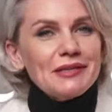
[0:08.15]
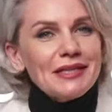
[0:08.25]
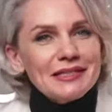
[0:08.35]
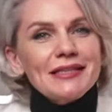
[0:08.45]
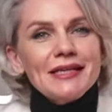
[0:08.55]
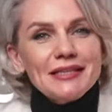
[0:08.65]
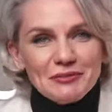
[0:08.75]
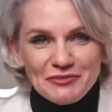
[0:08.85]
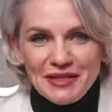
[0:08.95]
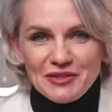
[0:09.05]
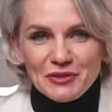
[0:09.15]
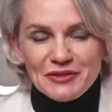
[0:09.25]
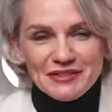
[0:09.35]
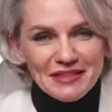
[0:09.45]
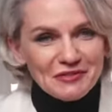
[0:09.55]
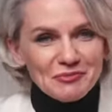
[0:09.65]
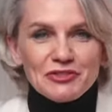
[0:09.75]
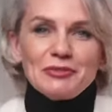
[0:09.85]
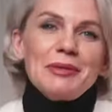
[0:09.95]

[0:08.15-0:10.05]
titanium dioxide, which